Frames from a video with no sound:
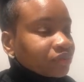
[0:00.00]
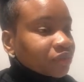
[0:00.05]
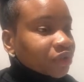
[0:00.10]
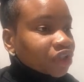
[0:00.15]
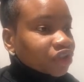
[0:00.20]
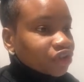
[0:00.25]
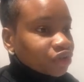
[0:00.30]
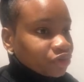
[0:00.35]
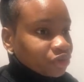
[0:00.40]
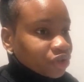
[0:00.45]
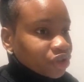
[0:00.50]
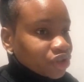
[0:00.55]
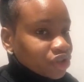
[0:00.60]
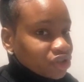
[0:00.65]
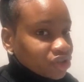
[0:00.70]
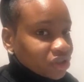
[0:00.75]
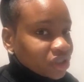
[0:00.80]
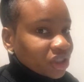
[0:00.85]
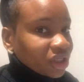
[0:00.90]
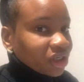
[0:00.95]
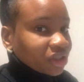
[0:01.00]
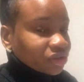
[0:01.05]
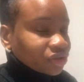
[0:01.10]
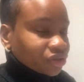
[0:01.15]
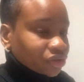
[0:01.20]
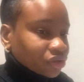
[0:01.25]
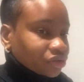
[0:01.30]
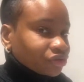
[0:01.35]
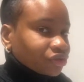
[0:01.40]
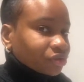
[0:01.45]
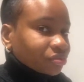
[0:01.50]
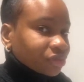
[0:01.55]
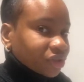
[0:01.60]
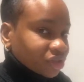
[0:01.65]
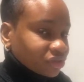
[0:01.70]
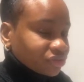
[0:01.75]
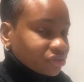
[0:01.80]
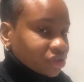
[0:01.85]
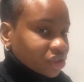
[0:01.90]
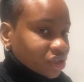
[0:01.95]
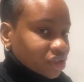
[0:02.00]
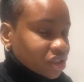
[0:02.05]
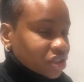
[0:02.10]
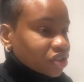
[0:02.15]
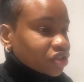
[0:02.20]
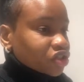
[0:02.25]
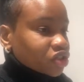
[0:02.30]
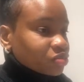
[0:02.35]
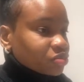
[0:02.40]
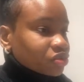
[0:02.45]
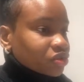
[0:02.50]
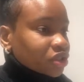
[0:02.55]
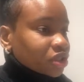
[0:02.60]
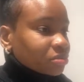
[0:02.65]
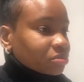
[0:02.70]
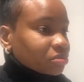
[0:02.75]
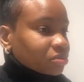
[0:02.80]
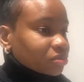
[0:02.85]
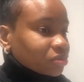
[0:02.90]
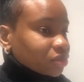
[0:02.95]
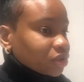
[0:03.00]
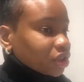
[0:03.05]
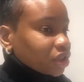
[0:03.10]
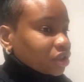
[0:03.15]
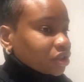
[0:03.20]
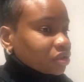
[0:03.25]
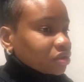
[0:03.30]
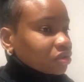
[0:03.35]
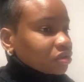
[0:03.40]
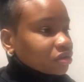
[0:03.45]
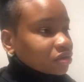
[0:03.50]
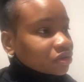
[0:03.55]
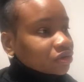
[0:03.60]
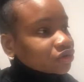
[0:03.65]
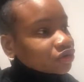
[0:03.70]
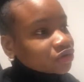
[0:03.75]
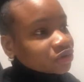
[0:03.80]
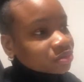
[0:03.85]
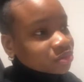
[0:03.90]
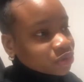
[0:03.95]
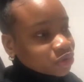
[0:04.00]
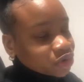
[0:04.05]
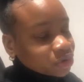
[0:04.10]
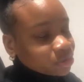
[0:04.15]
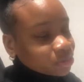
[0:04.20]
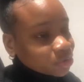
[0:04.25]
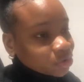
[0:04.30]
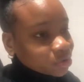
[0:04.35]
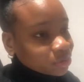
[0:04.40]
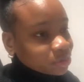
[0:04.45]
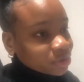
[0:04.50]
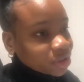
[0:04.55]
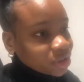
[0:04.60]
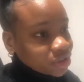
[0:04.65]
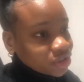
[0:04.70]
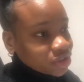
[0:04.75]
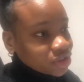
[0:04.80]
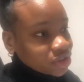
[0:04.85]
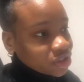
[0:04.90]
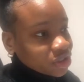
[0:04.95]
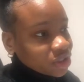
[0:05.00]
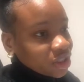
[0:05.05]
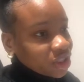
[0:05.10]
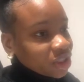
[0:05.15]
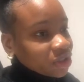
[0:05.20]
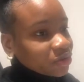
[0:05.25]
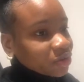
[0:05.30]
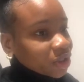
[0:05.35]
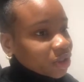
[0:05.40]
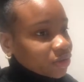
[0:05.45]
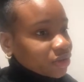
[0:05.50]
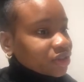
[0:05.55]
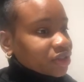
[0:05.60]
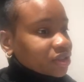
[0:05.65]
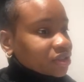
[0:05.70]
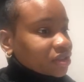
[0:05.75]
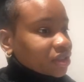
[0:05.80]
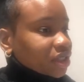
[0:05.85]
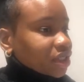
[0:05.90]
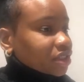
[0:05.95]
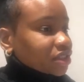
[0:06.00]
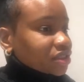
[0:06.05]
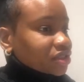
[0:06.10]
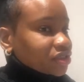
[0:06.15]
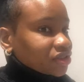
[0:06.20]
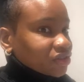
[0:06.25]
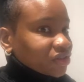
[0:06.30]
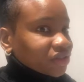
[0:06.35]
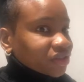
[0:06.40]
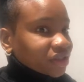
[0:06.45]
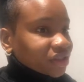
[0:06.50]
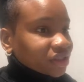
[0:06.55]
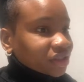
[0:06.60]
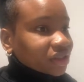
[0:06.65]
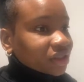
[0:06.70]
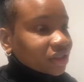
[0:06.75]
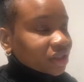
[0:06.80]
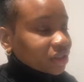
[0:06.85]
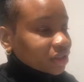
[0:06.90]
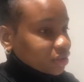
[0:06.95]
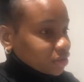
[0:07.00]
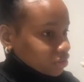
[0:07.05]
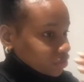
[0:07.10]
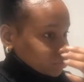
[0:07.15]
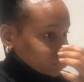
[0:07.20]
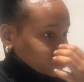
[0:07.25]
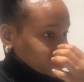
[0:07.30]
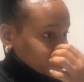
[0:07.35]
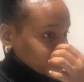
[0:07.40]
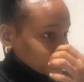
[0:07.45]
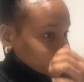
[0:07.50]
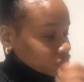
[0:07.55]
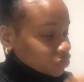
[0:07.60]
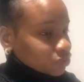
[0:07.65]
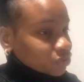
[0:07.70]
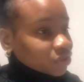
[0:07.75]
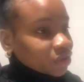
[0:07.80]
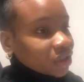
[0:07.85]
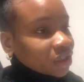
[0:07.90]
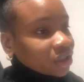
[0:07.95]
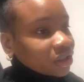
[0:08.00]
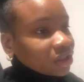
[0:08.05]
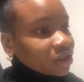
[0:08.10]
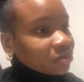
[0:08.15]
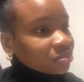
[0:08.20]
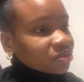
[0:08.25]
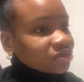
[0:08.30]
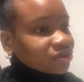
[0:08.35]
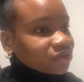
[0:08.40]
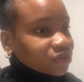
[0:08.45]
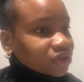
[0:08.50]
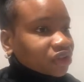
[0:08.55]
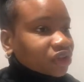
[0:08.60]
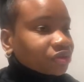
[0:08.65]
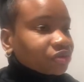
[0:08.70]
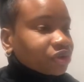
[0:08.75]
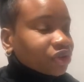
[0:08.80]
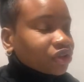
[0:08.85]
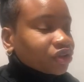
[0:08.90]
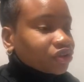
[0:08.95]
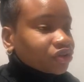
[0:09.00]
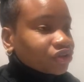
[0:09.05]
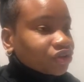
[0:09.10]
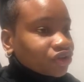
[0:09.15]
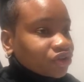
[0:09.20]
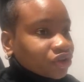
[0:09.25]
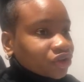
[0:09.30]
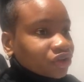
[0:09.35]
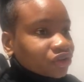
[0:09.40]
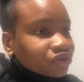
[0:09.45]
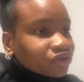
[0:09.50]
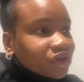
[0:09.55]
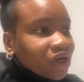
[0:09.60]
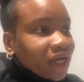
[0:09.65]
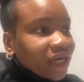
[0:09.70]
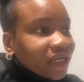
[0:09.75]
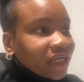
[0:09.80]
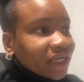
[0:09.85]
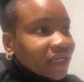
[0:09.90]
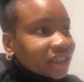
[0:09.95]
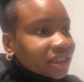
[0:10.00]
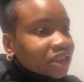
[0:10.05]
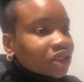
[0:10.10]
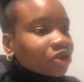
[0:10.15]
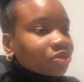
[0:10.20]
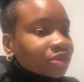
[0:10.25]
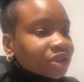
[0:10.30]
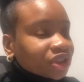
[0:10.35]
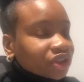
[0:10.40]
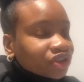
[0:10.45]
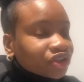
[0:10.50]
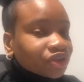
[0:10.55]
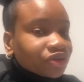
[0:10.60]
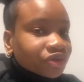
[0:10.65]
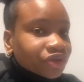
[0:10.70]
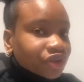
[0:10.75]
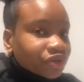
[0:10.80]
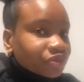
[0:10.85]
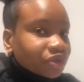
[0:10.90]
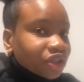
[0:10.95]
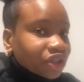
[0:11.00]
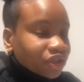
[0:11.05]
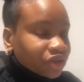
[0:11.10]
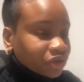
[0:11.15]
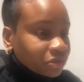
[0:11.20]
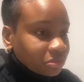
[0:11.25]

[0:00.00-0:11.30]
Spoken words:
screenshots that I took from Netflix. I just put them in onto mood board page. Then we're going to get started. So first thing we need to do is sort of highlight how many screens we need to